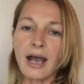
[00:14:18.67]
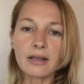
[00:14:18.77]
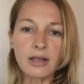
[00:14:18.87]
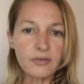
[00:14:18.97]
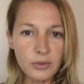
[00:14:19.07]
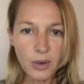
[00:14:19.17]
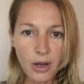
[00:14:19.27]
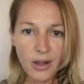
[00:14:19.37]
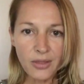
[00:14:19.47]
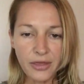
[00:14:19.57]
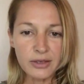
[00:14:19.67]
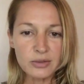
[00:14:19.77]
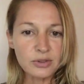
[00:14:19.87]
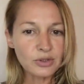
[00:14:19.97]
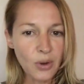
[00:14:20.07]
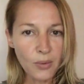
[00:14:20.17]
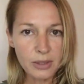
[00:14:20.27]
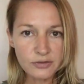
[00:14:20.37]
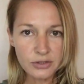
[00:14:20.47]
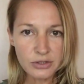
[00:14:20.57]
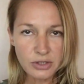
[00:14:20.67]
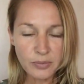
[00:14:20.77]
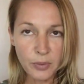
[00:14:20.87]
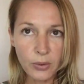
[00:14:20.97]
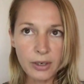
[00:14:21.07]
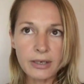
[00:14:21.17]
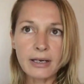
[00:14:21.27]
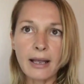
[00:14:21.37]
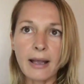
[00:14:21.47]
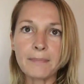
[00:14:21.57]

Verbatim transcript: i love you all thank you so much for your support